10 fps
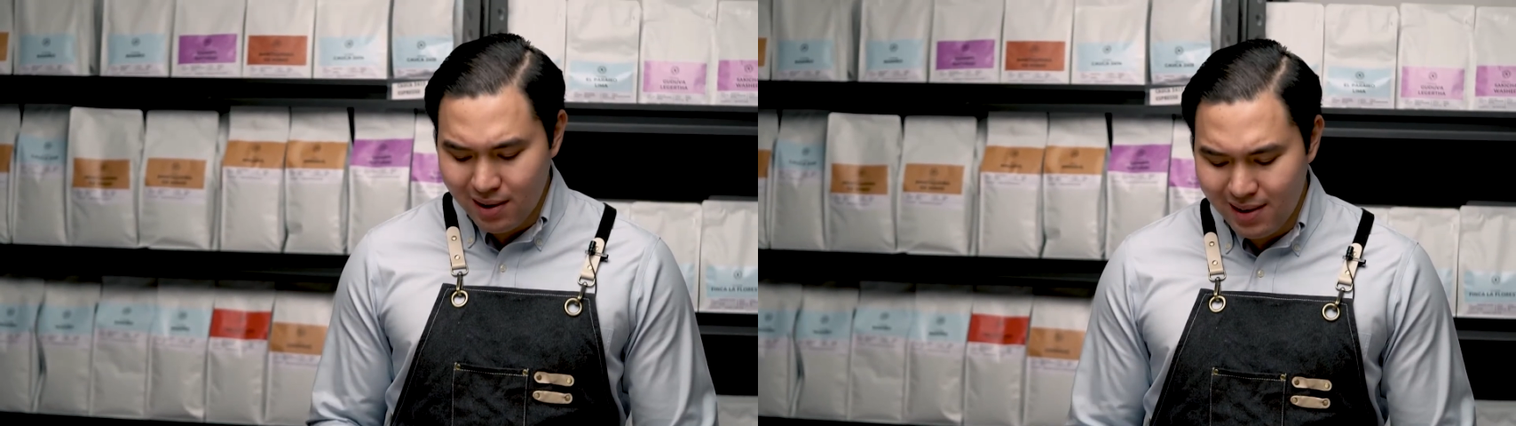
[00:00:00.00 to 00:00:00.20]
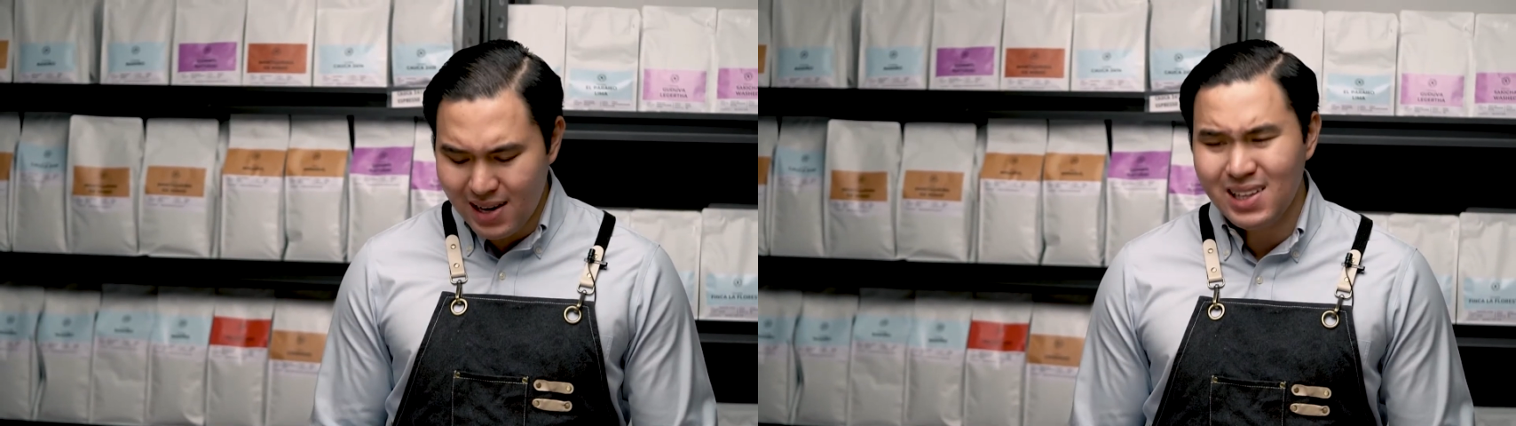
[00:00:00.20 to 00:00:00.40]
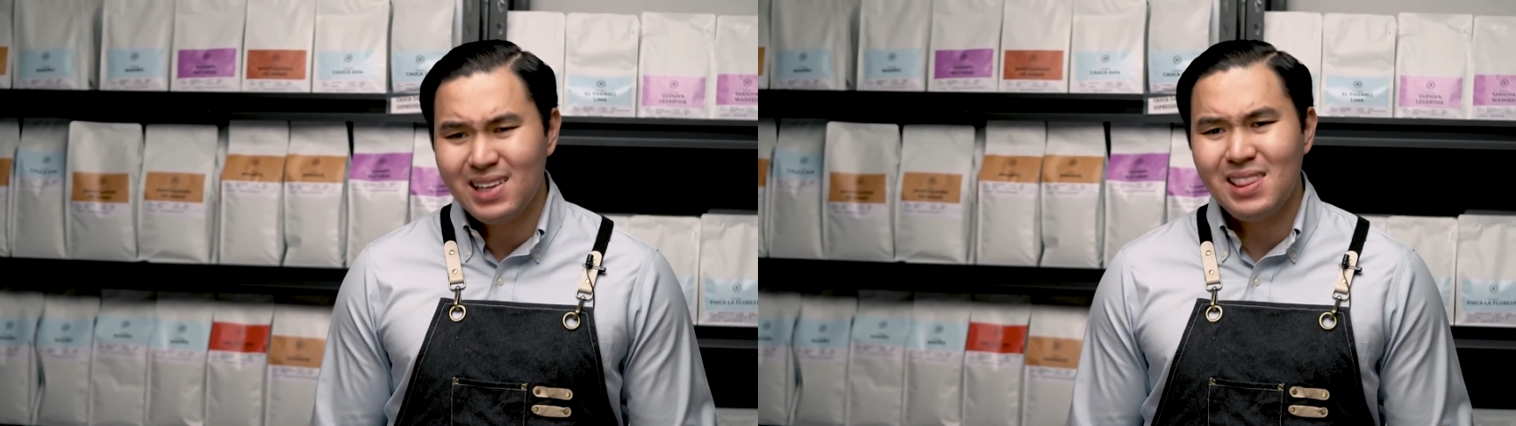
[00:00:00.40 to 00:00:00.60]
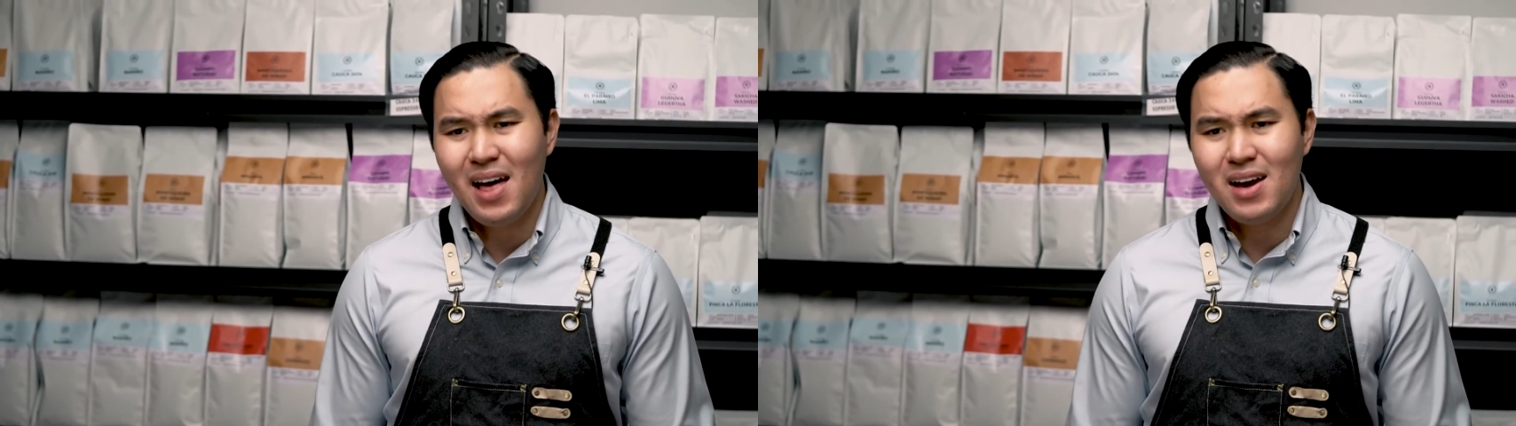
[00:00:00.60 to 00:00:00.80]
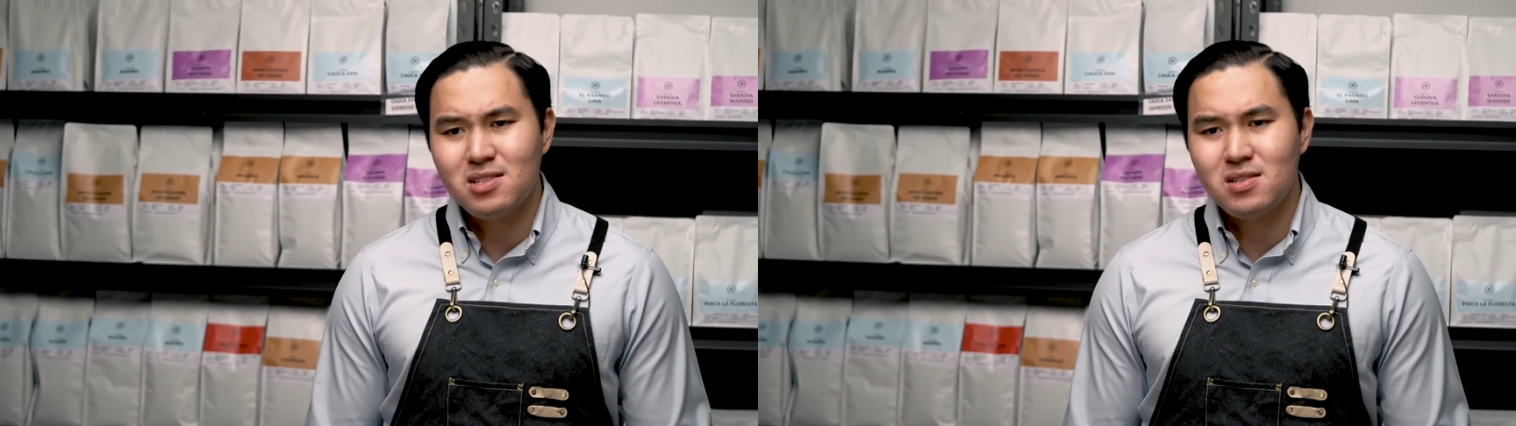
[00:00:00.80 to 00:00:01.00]
get that
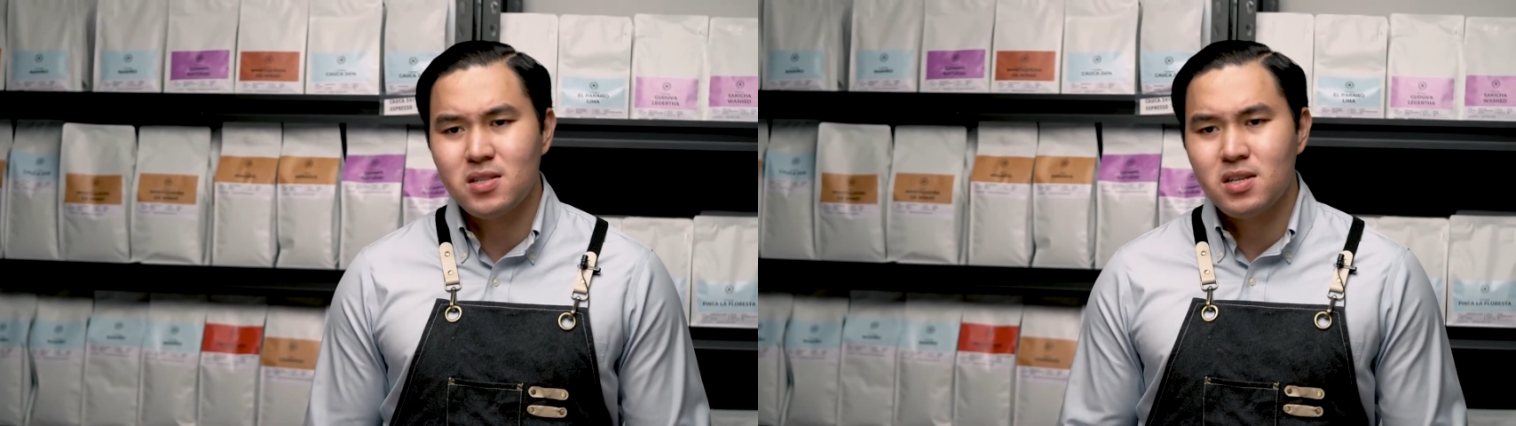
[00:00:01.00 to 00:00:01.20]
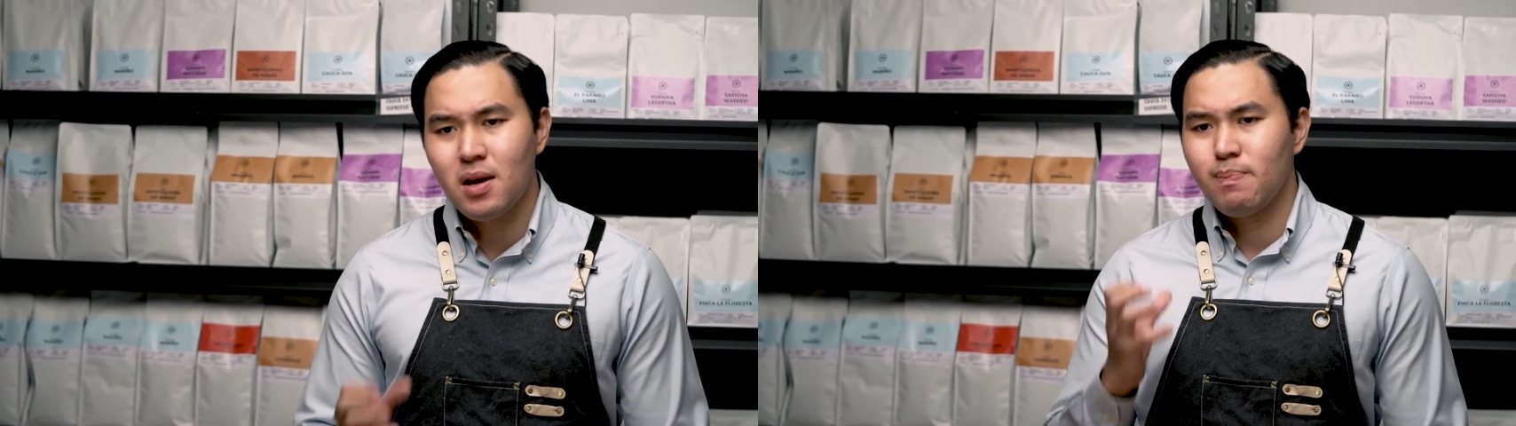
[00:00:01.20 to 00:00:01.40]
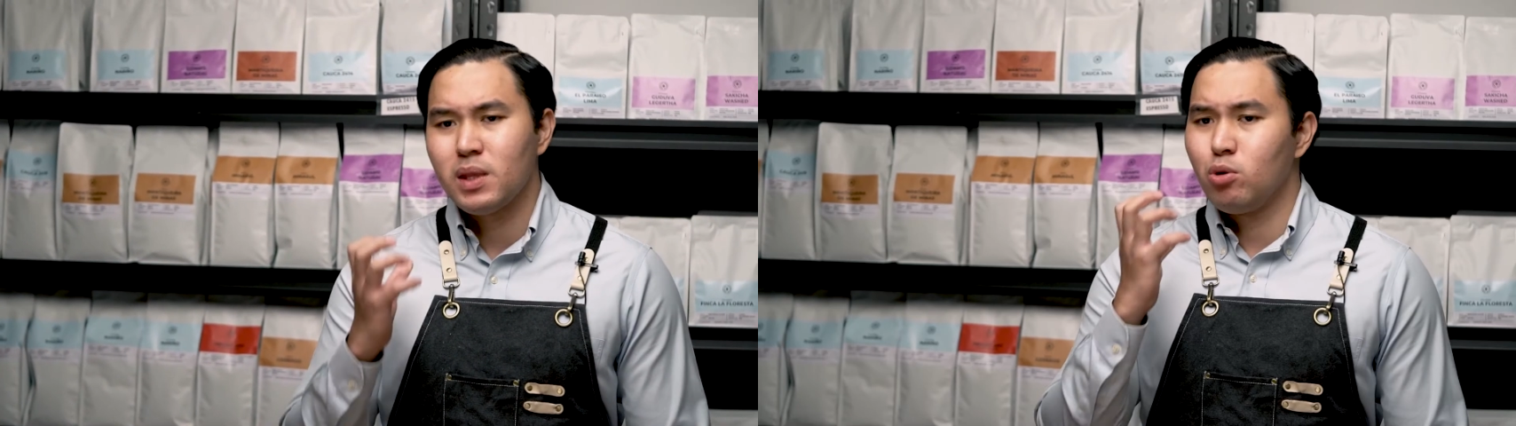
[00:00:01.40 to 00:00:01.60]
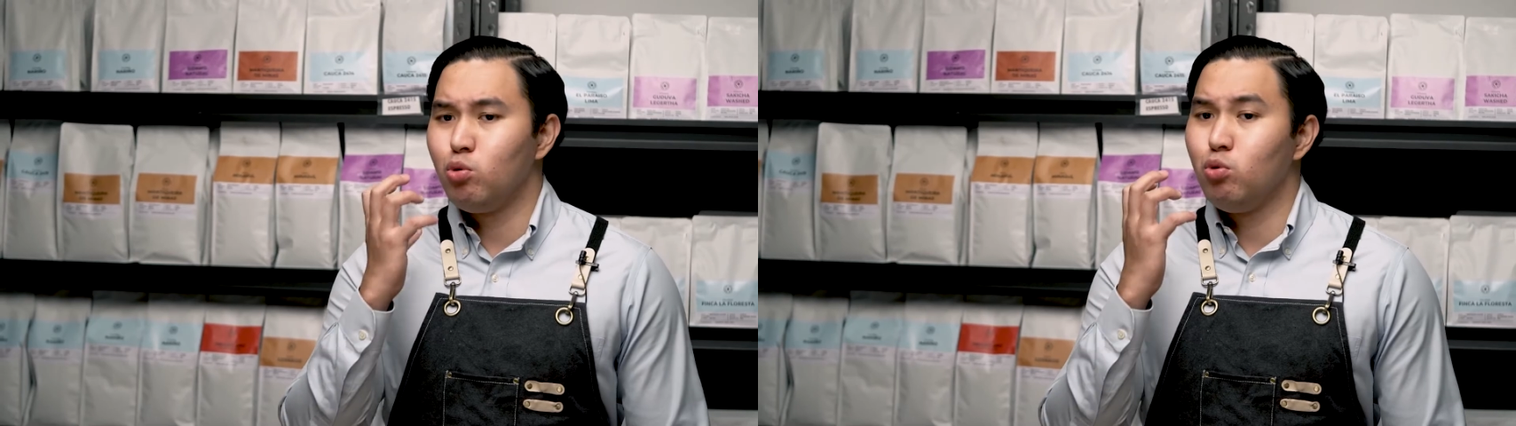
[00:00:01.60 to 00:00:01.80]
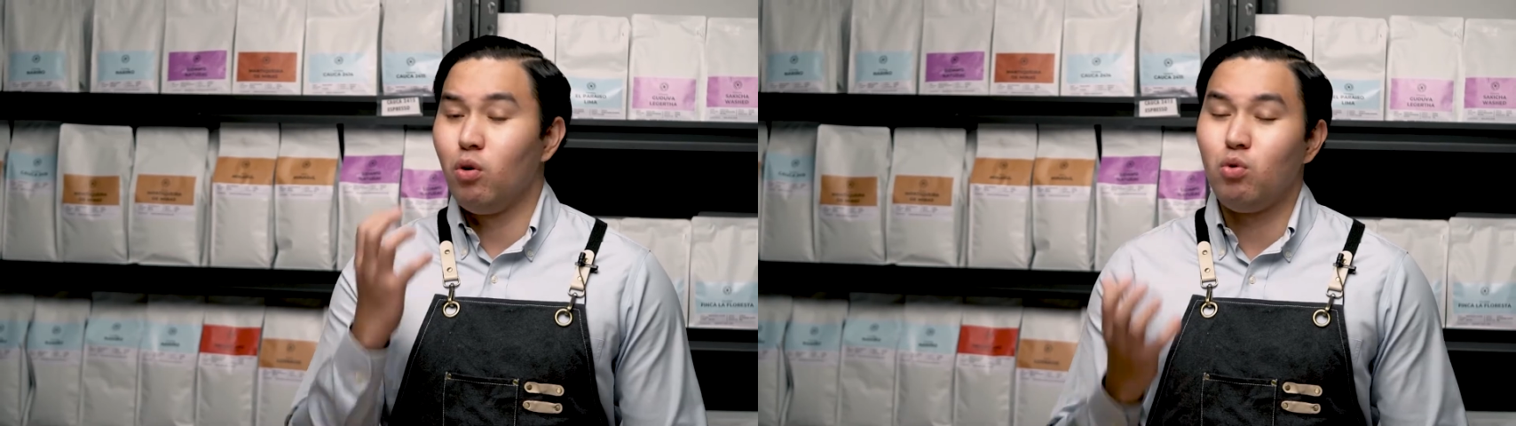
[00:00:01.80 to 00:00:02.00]
nice
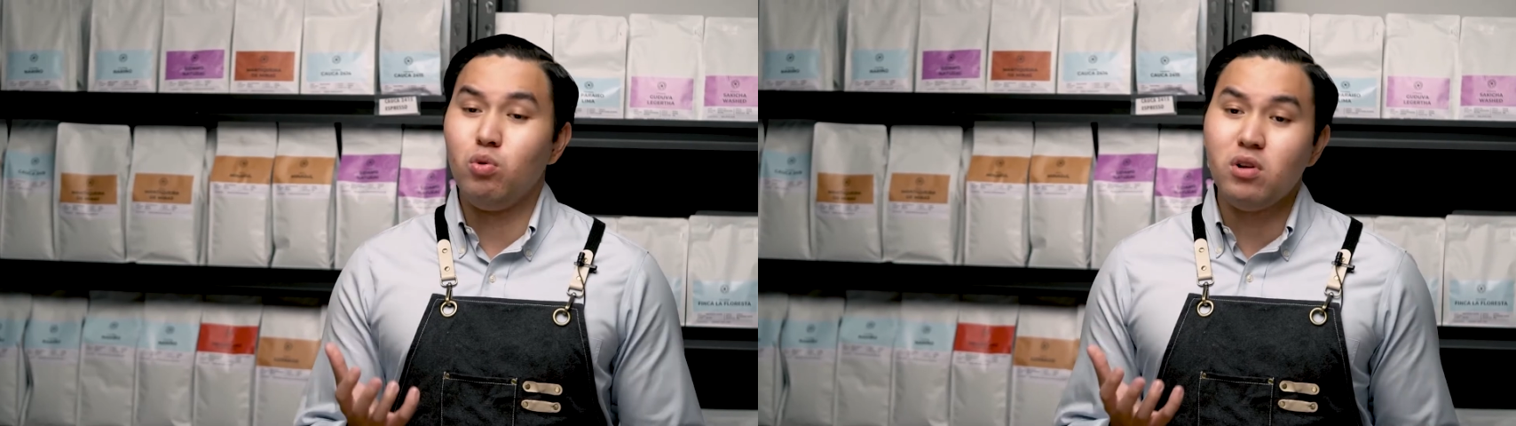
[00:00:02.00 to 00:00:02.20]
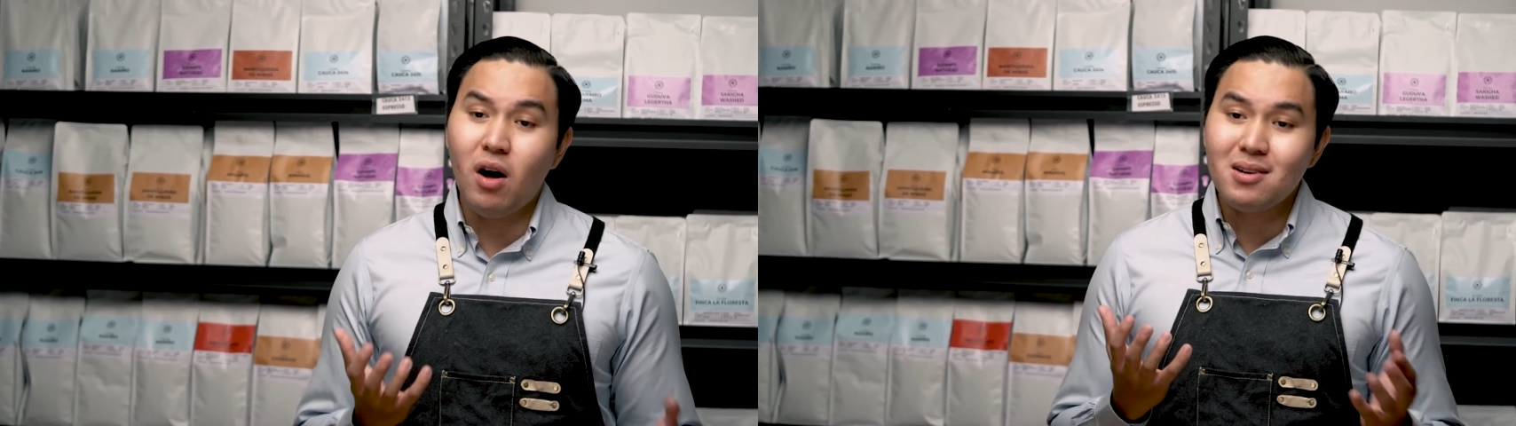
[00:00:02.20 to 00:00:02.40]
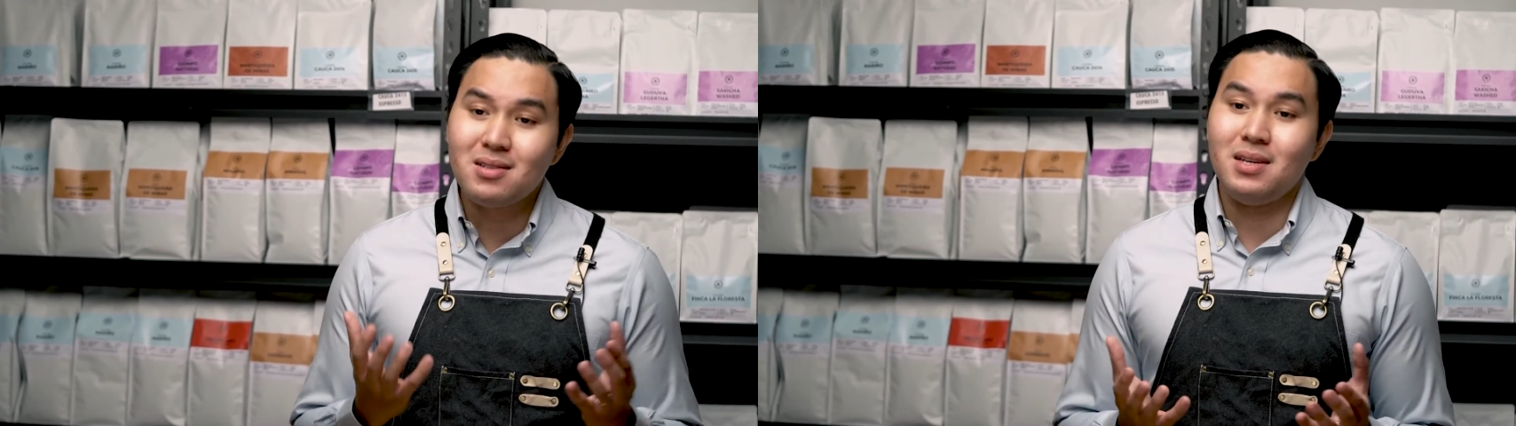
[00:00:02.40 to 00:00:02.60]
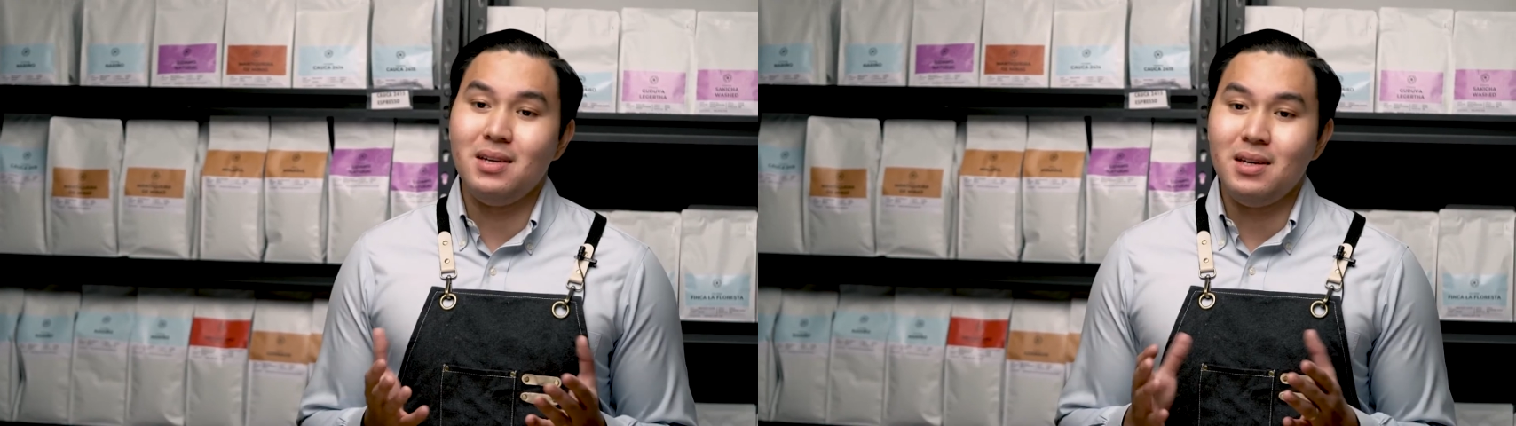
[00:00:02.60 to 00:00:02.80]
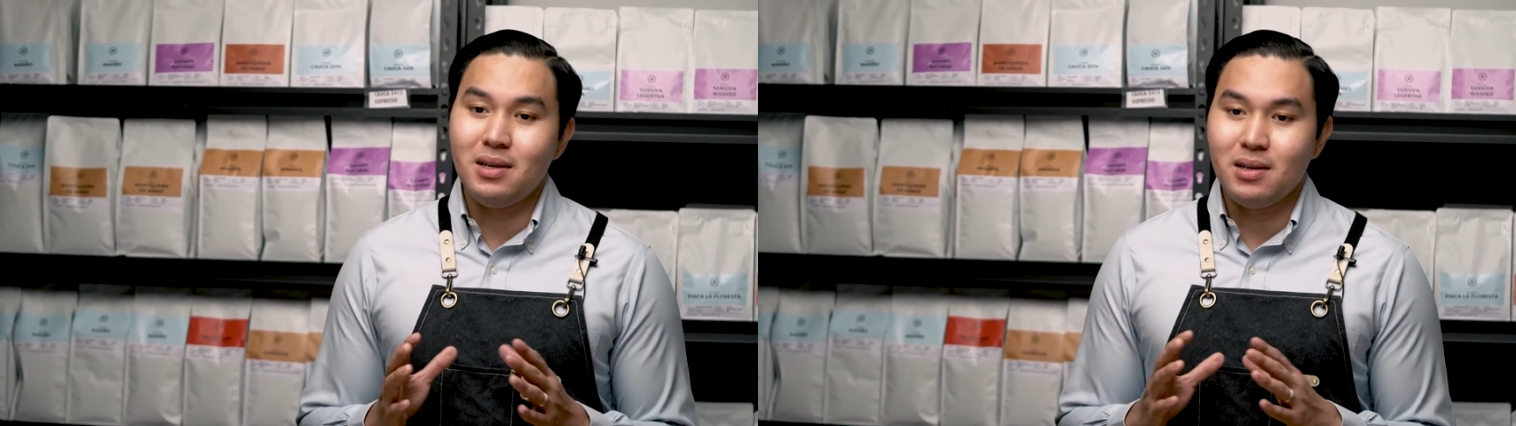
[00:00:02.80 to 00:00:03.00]
oolong tea.